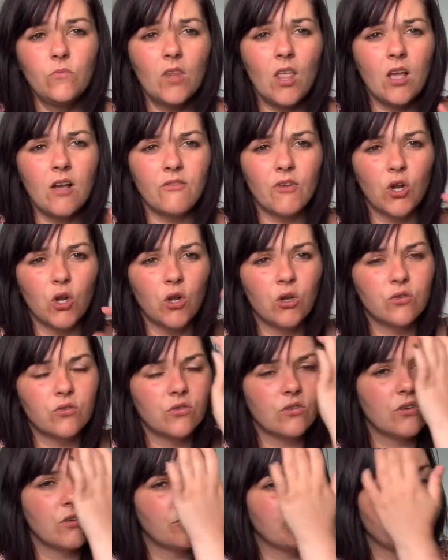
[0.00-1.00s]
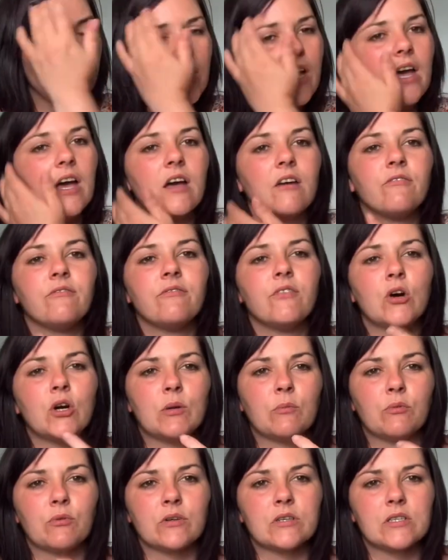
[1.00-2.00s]
I've got lots of
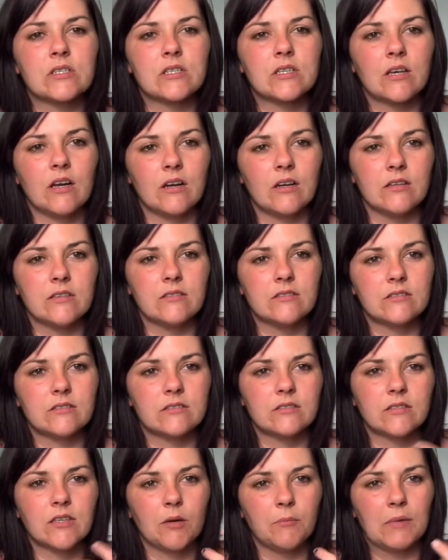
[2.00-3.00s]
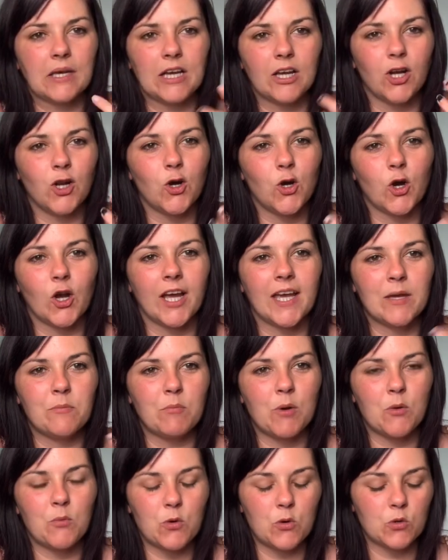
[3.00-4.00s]
vibrant colours coming along in
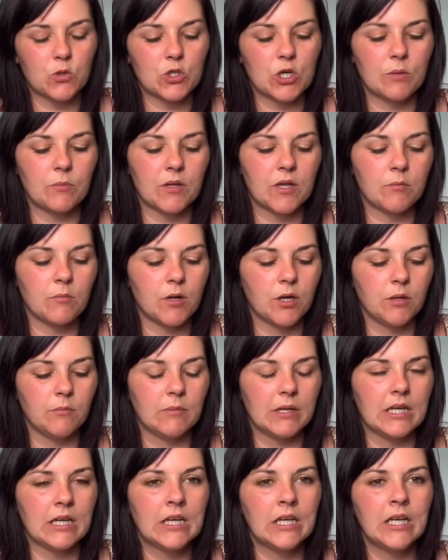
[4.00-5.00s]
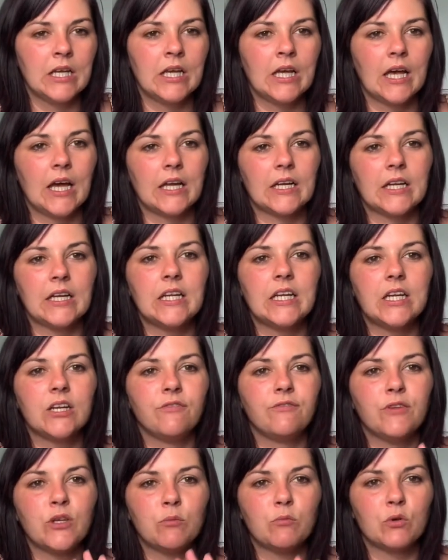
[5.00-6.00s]
my wardrobe at the moment, and I need a
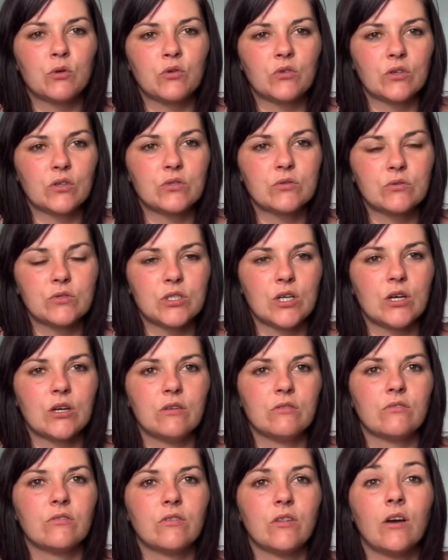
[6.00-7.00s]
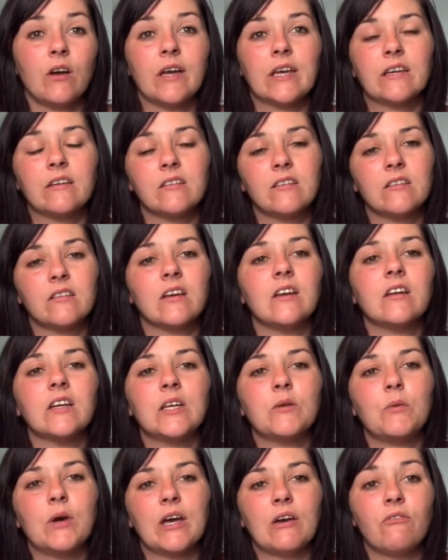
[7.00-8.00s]
few more subtle tones that I can certainly
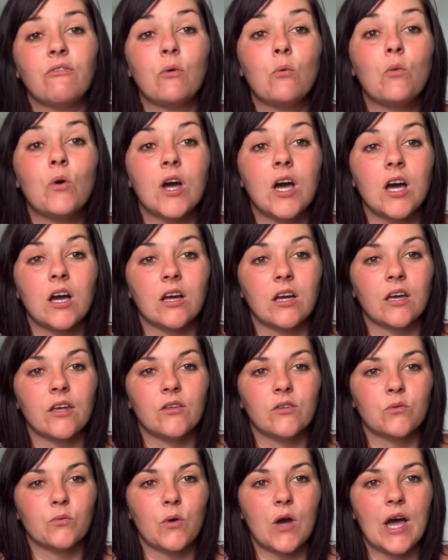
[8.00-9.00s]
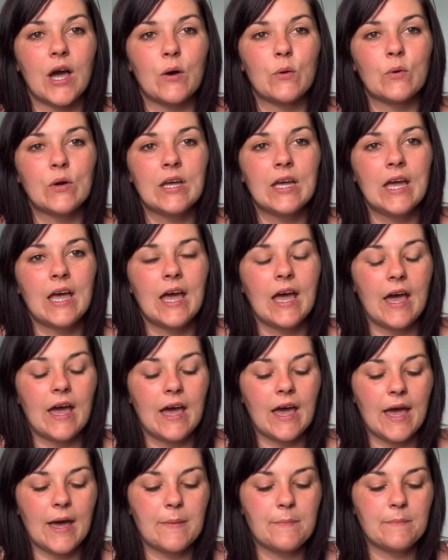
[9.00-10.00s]
wear for work as well.
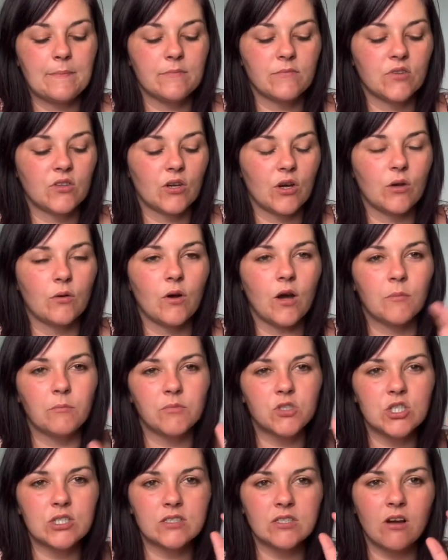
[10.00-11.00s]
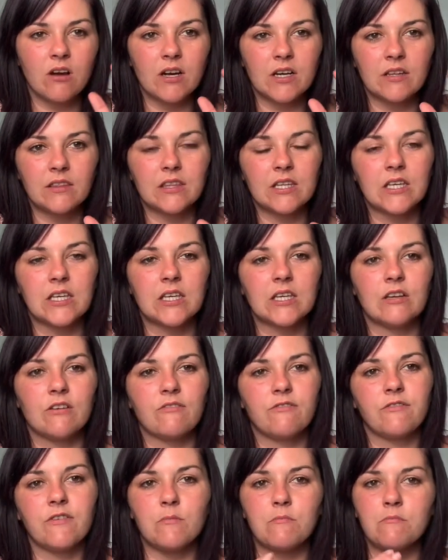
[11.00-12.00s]
So I'm just kind of thinking
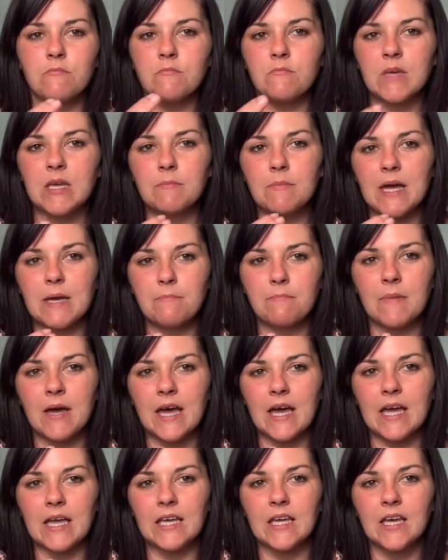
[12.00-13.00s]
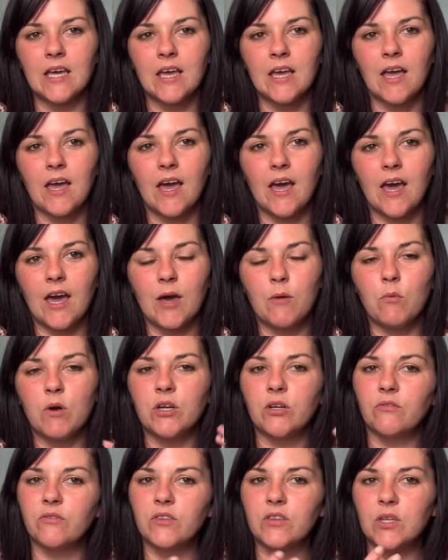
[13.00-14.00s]
from Me Made May,
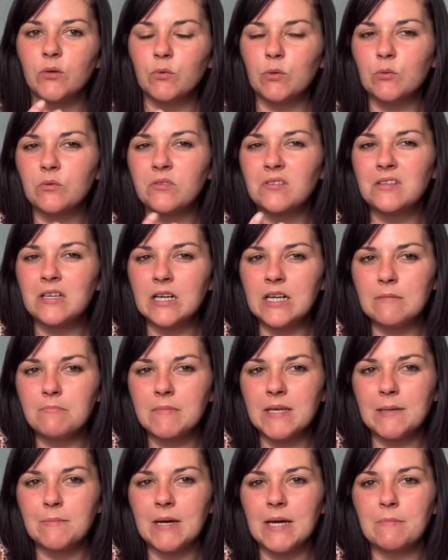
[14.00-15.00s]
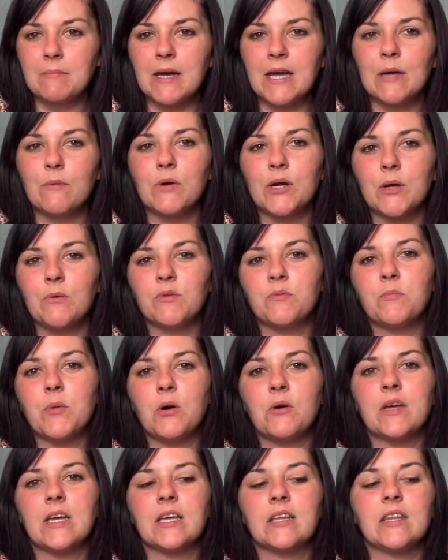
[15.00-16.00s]
and obviously we were still in Me Made May when I was
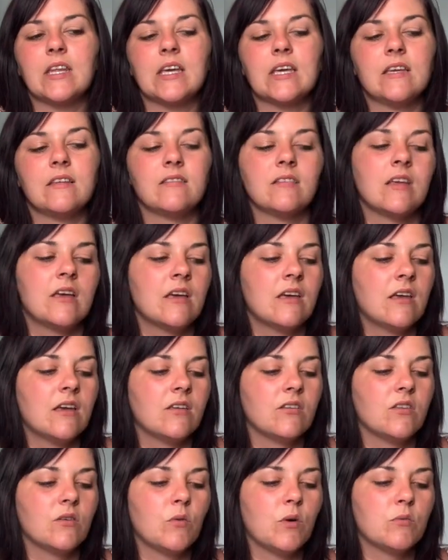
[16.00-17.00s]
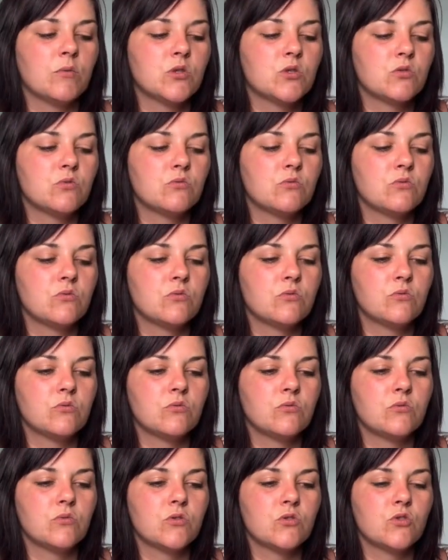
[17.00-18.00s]
buying these, so I was
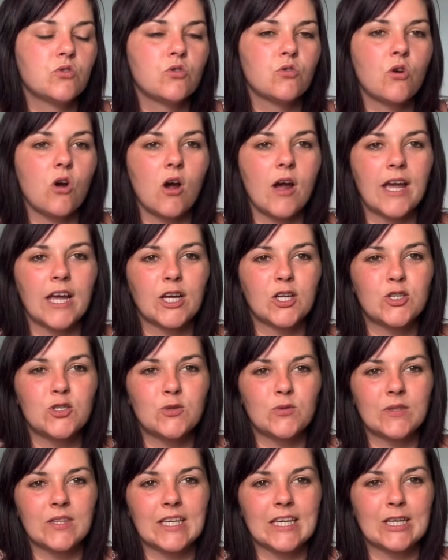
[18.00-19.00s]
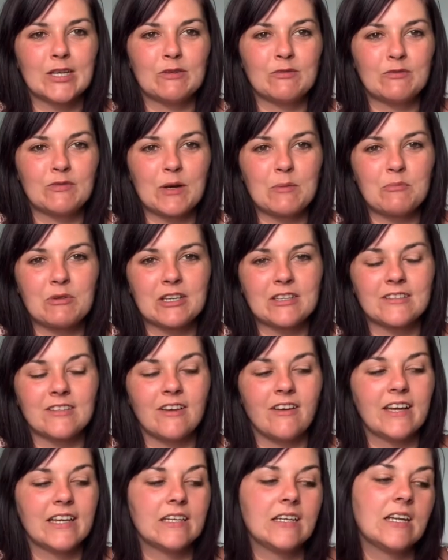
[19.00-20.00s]
trying to think of fabrics that
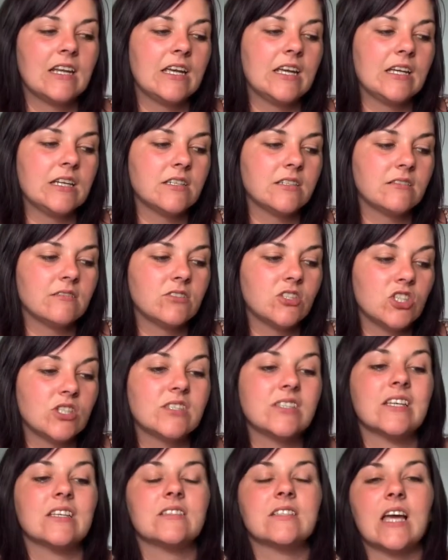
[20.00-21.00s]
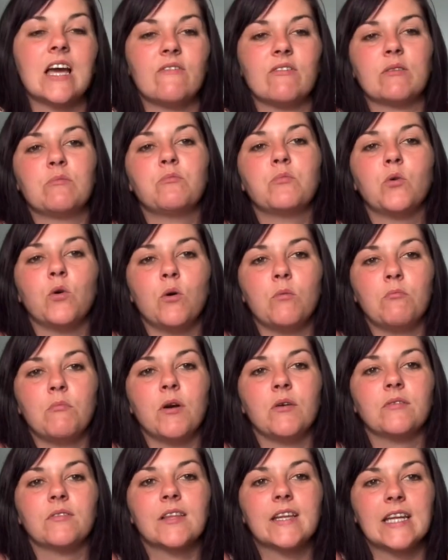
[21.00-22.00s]
I'd need. She says, having bought
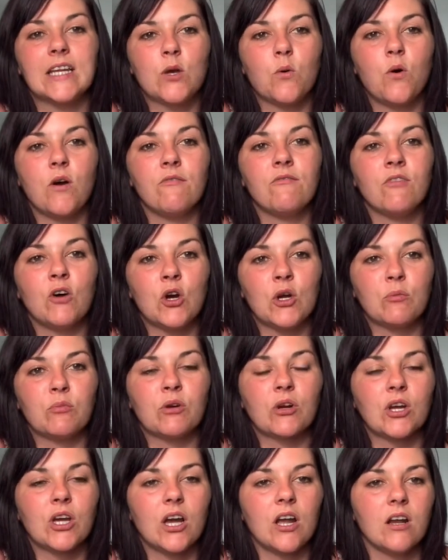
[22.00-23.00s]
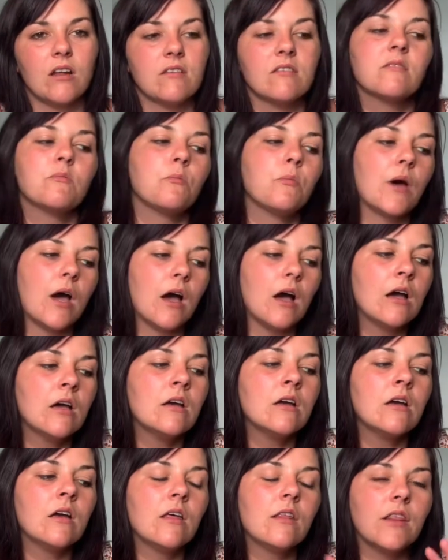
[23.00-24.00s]
mostly quite vibrant colours, but
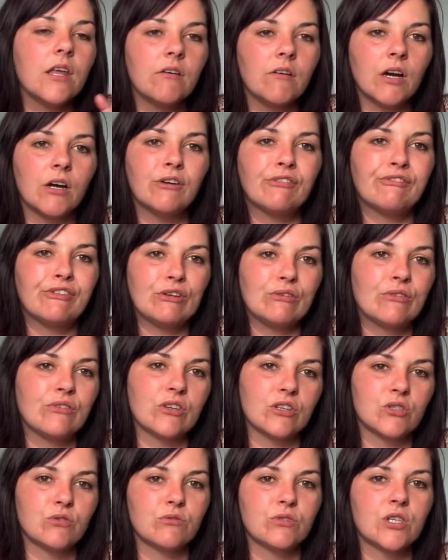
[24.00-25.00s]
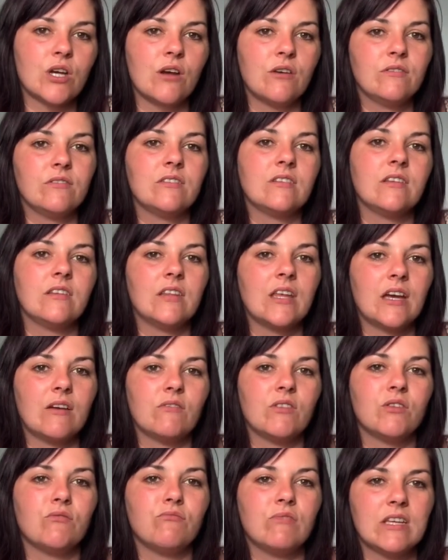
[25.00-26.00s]
there are a few subtle tones in there,
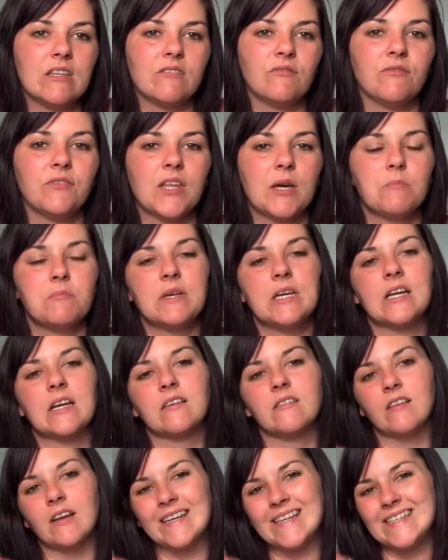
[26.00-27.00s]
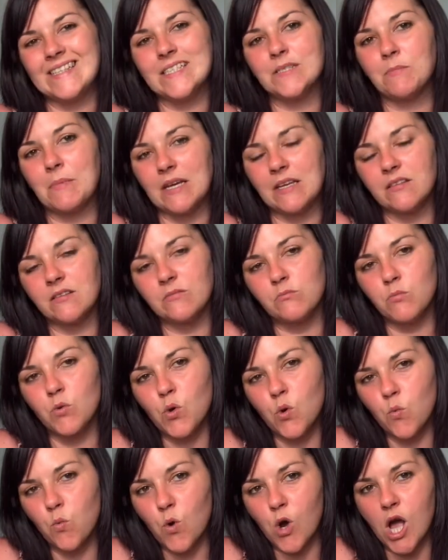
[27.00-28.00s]
and the reason for that being is that I need to make some
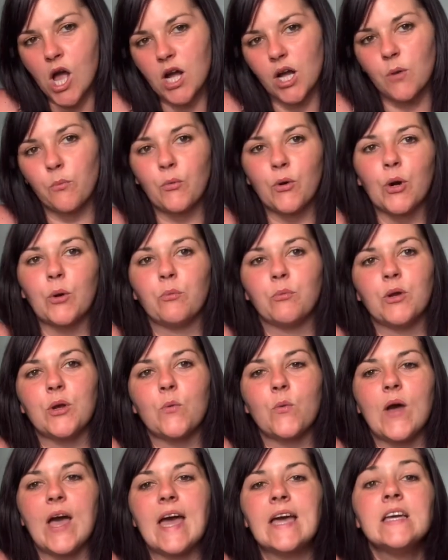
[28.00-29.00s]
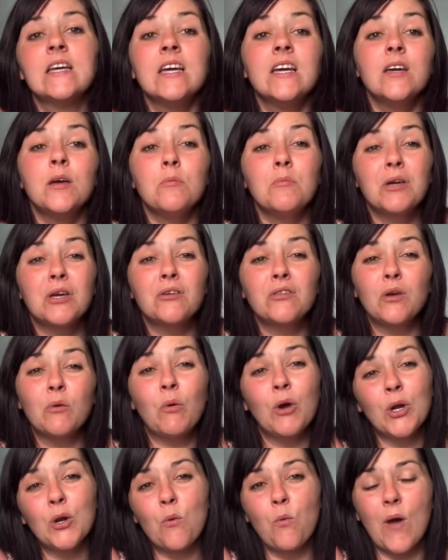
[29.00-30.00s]
more work appropriate wear, because I
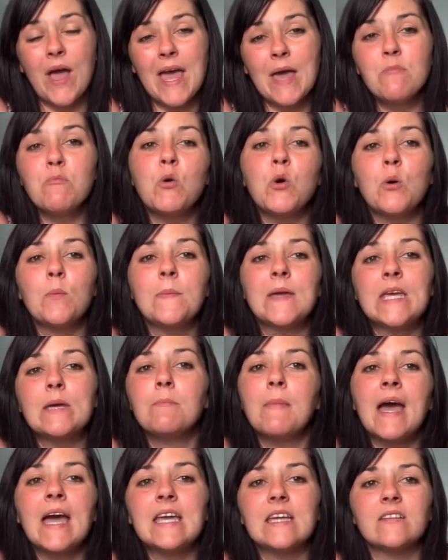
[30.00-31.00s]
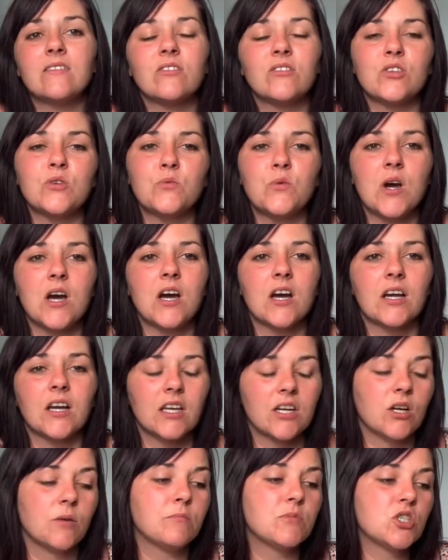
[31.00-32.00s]
want to wear more Me Mades to work,
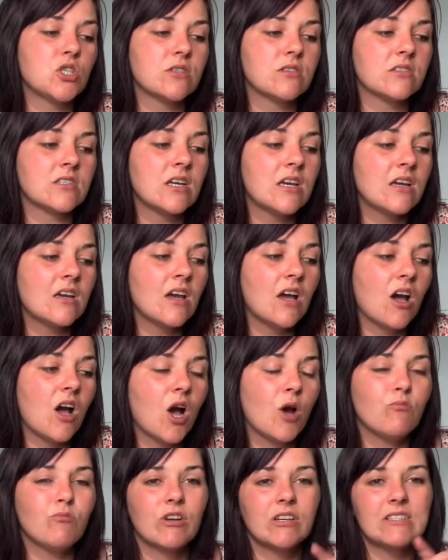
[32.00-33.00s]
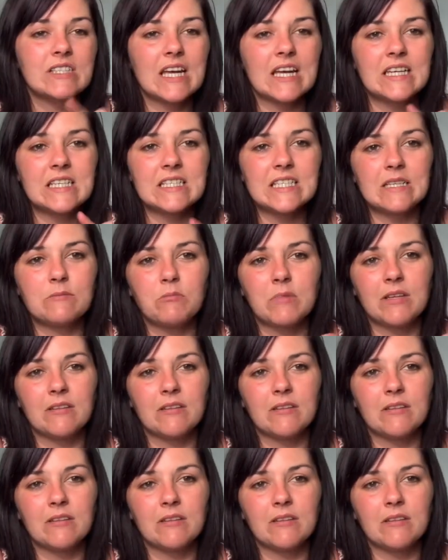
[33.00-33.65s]
and I'm rotating my